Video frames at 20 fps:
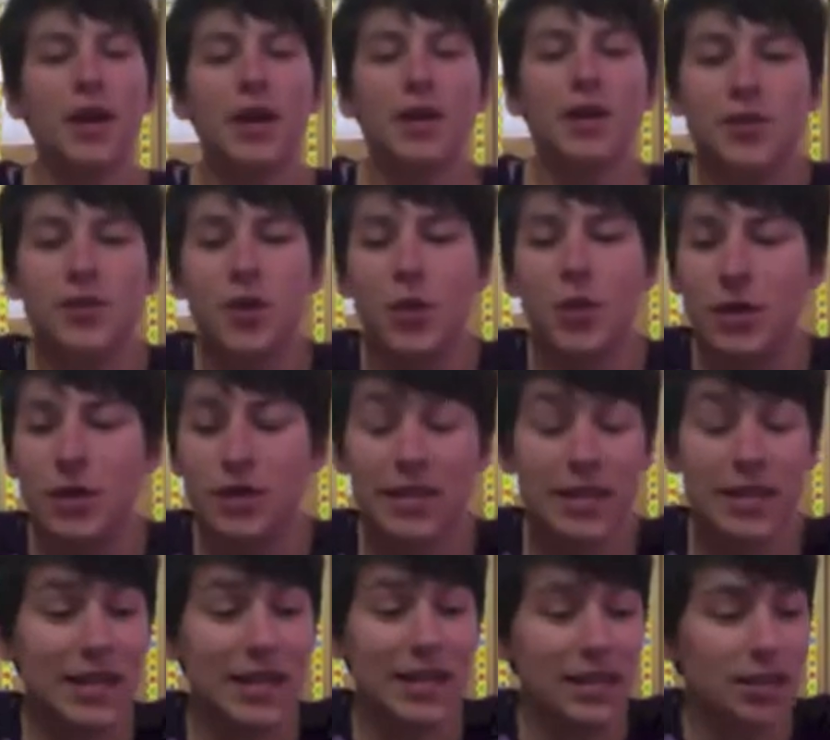So, to
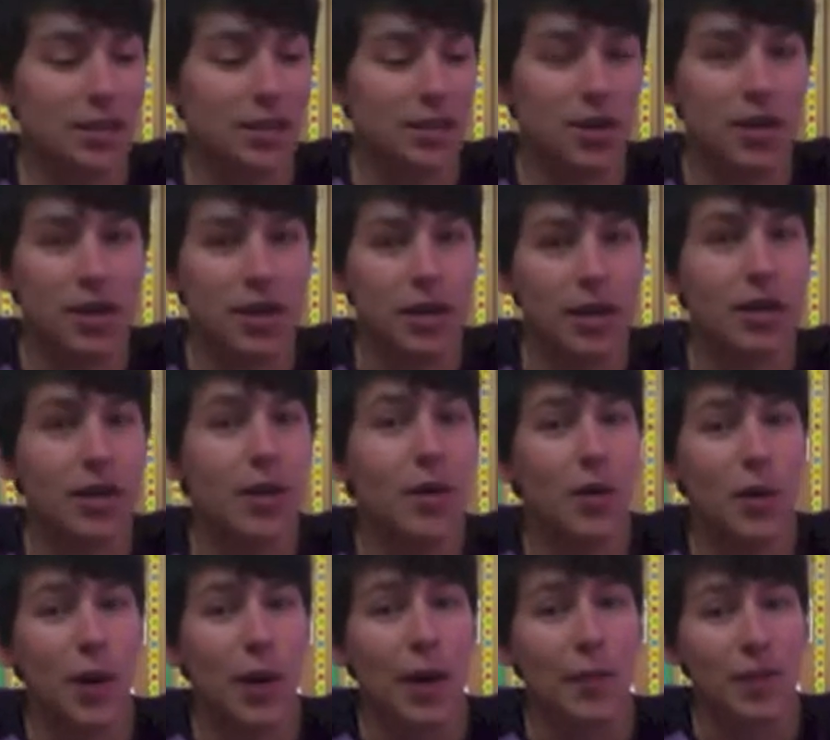get started,
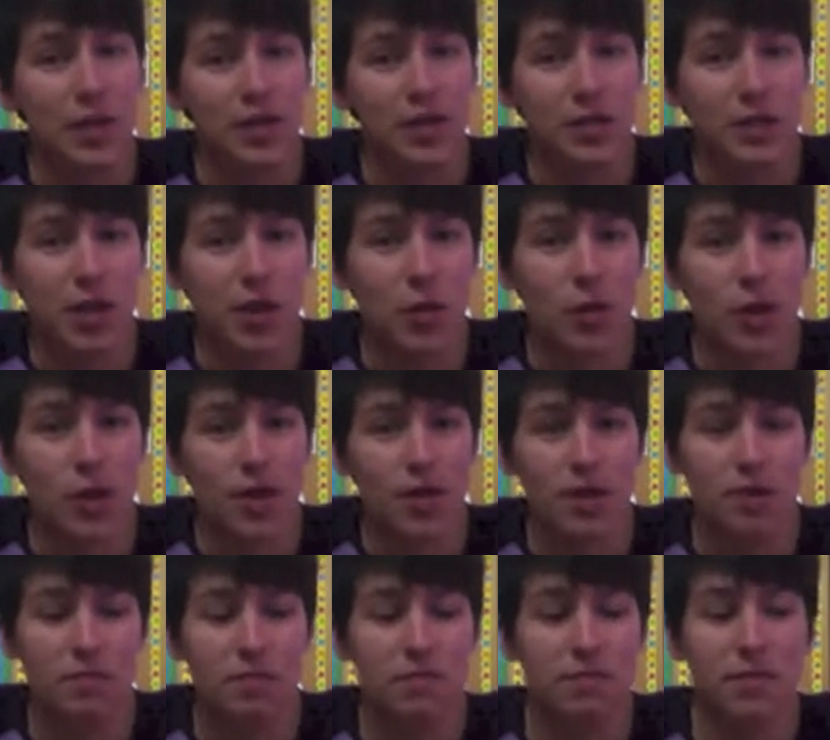I'm going to start with
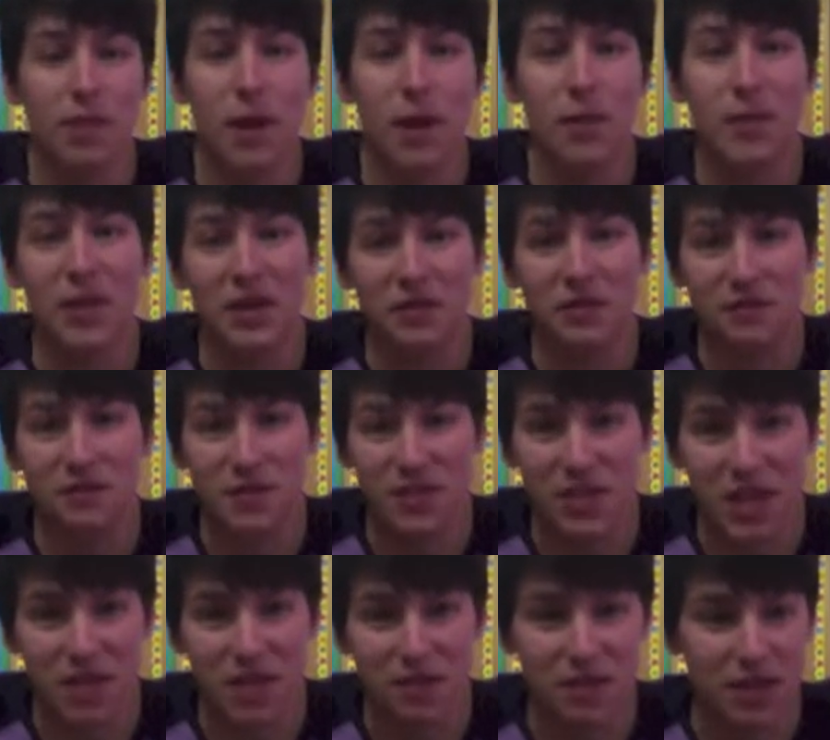a bit of
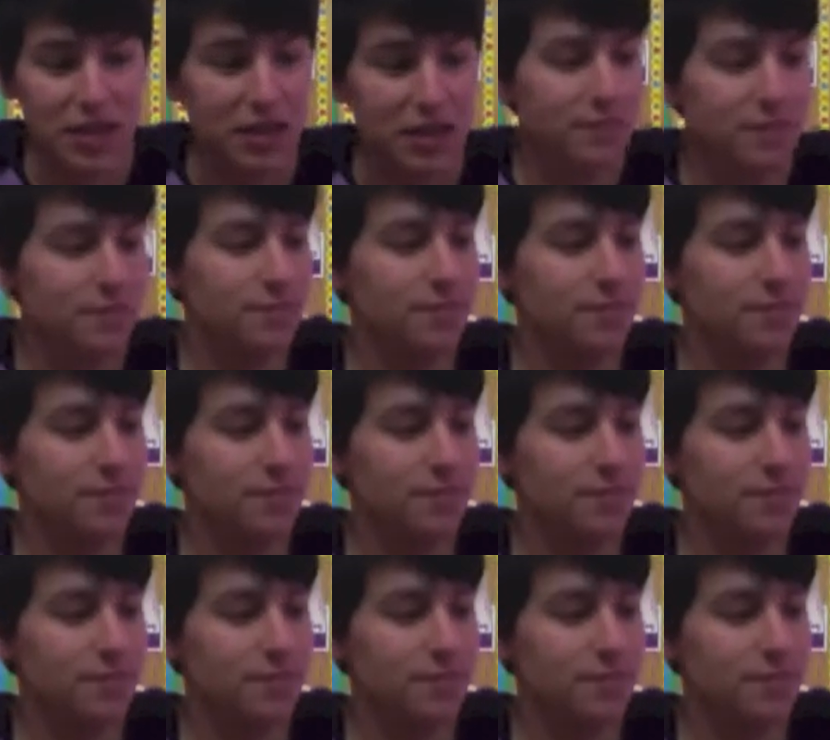safety.